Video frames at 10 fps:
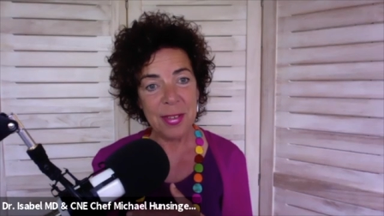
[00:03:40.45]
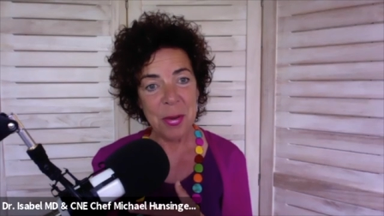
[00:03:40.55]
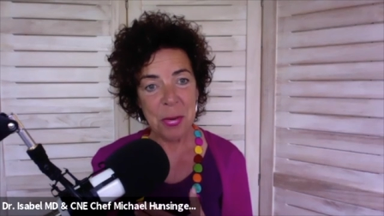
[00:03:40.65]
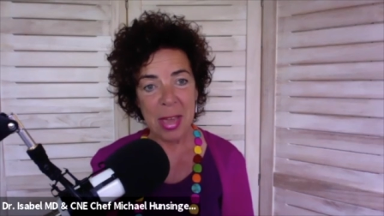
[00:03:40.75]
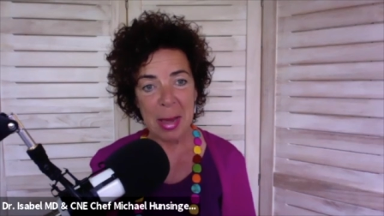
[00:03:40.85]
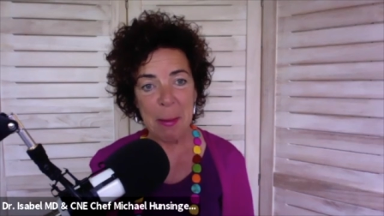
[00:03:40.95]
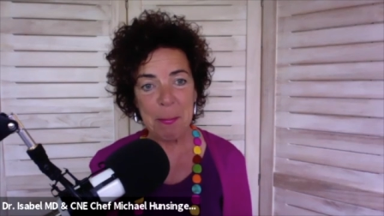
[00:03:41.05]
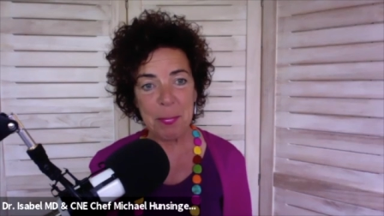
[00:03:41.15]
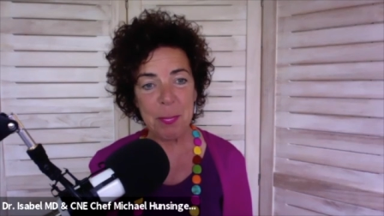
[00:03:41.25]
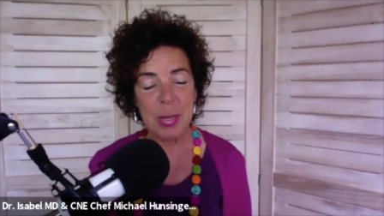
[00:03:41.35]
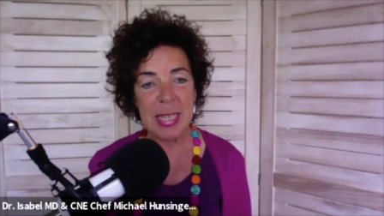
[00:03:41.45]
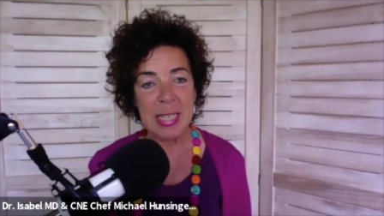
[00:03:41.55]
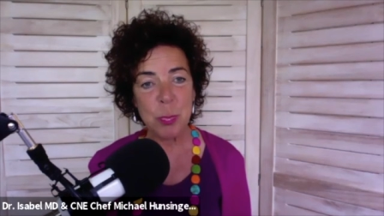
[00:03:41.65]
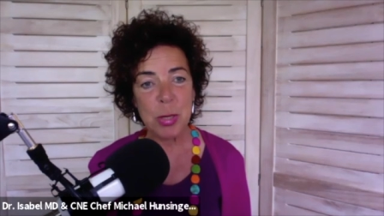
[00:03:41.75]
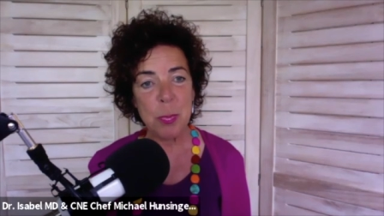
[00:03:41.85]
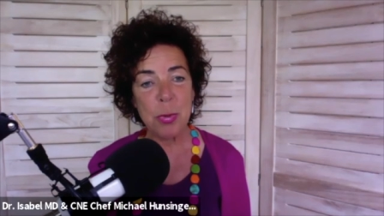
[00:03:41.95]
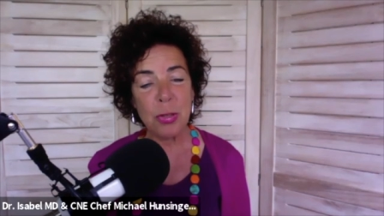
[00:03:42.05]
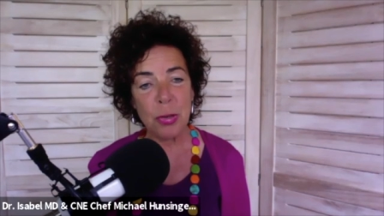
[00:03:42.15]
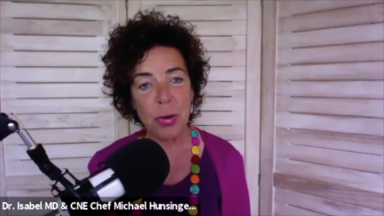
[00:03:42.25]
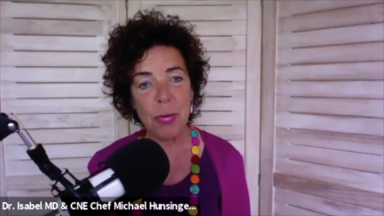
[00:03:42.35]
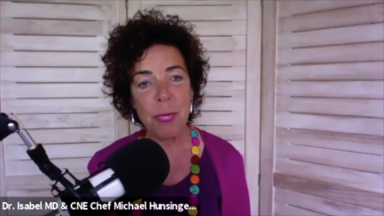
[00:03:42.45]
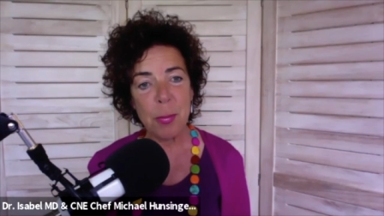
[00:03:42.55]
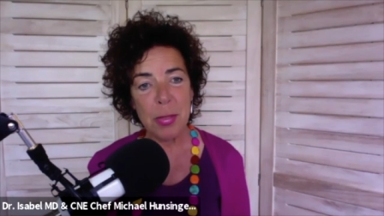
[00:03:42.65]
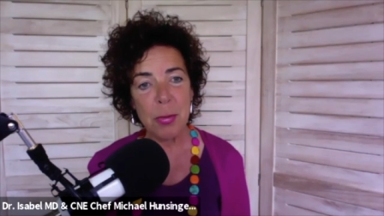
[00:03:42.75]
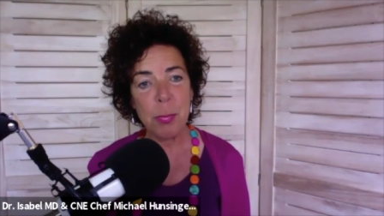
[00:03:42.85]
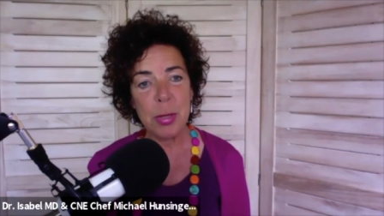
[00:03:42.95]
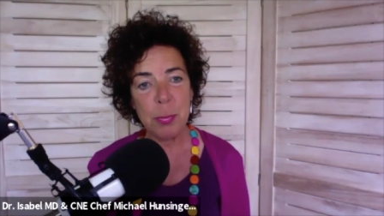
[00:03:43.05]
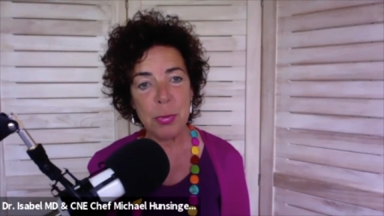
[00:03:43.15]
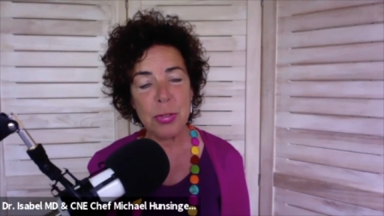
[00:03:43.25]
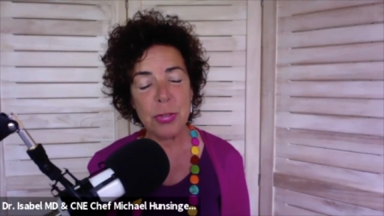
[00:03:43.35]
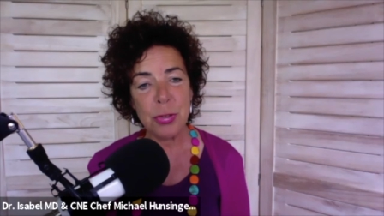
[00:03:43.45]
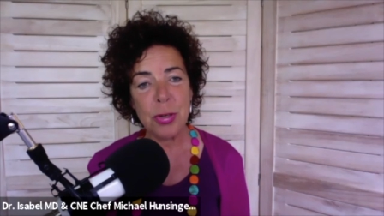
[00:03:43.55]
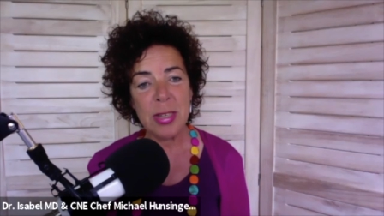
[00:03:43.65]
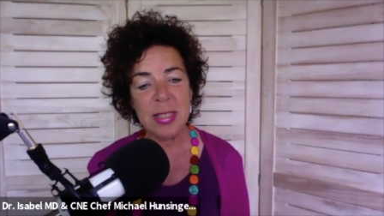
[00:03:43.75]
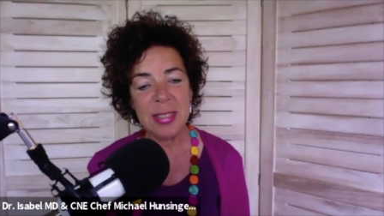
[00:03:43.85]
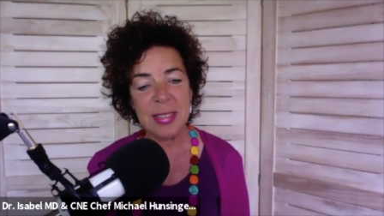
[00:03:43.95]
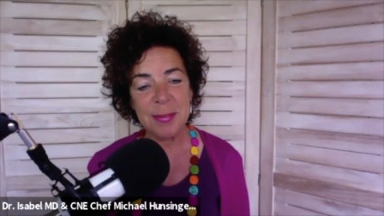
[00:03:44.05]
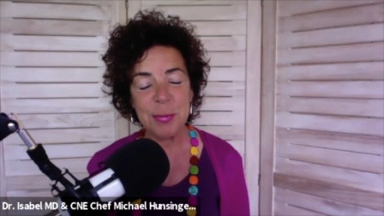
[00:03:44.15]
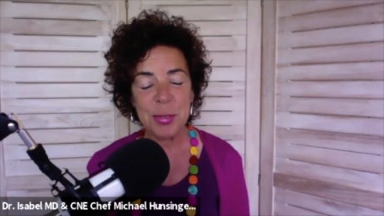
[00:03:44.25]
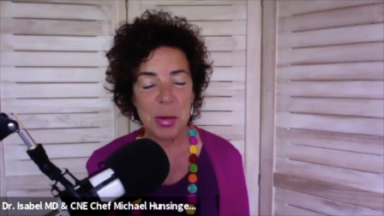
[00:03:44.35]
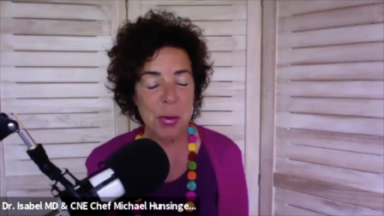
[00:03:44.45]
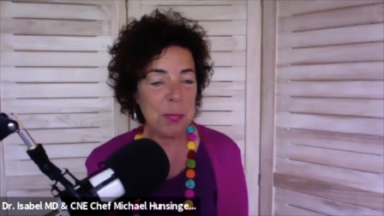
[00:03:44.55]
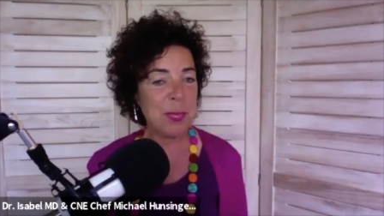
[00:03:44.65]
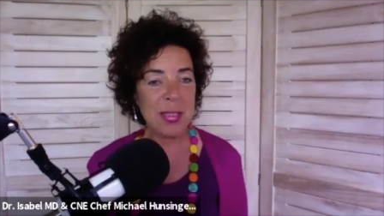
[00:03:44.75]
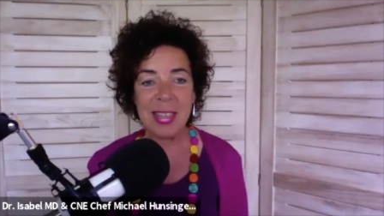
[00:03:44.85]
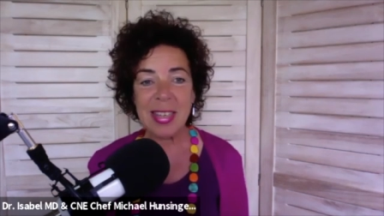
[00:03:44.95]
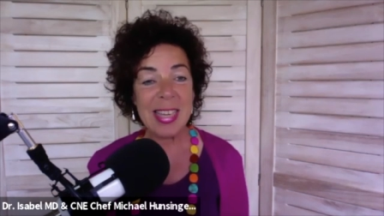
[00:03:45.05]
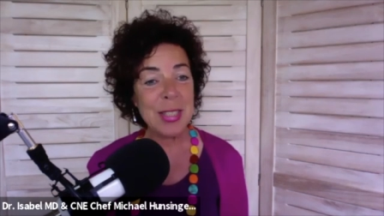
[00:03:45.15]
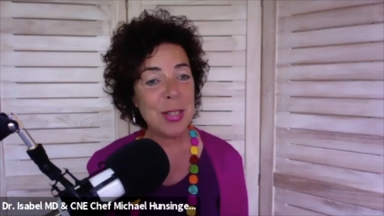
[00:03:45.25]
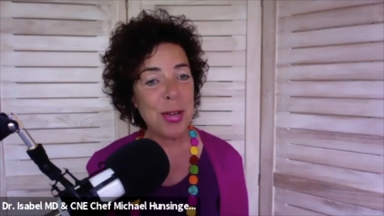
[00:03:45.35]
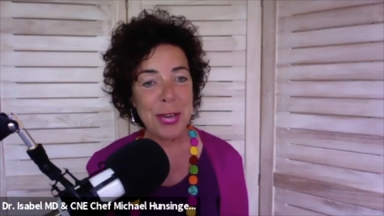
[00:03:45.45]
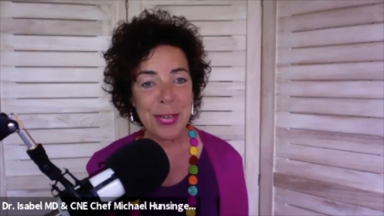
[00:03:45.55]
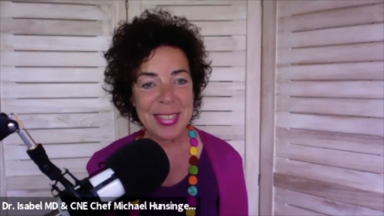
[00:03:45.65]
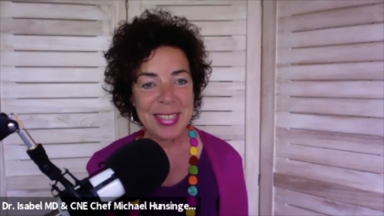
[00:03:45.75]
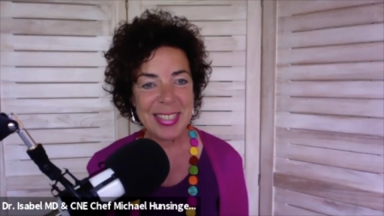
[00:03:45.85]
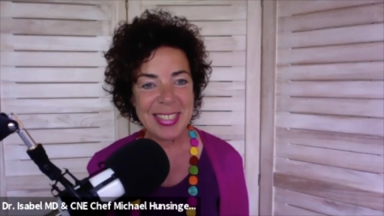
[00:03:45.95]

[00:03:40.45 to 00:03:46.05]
Okay? Because people learn from other people's stories, and so it's all yours.